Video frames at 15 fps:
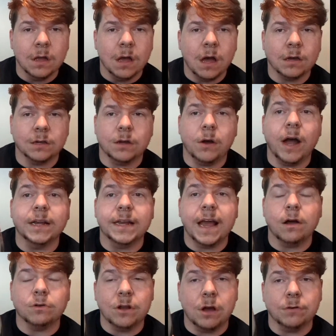I now
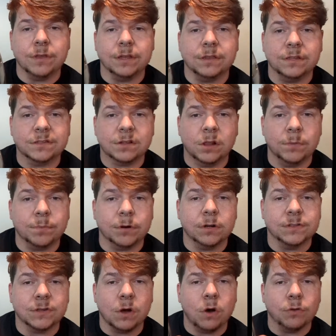know that this clipper is
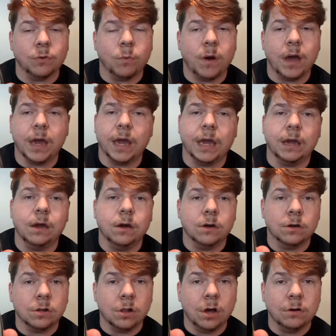all the way
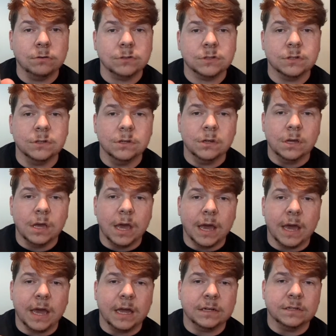closed,
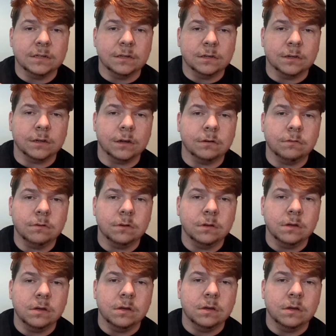and
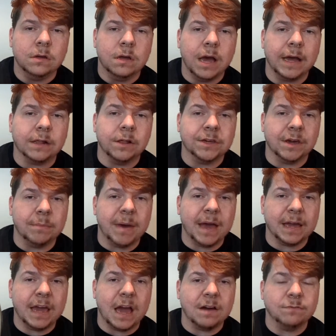I click it
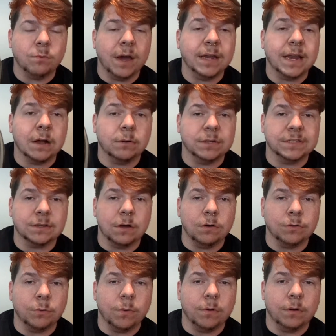back halfway. Now it's all the
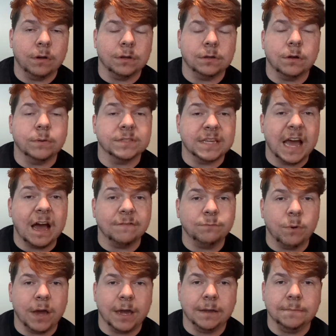way, it's
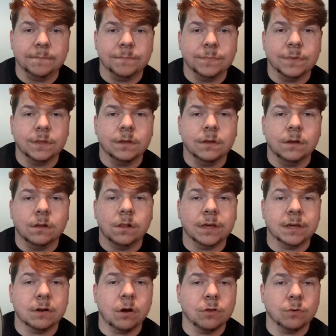halfway. Click
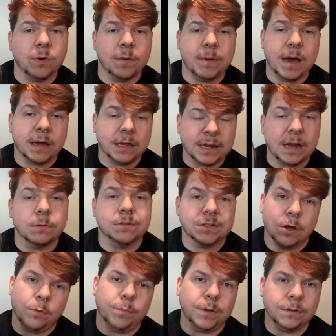it all the way back, and now it's
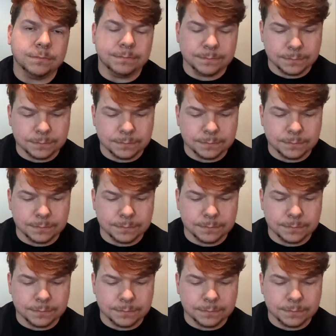open.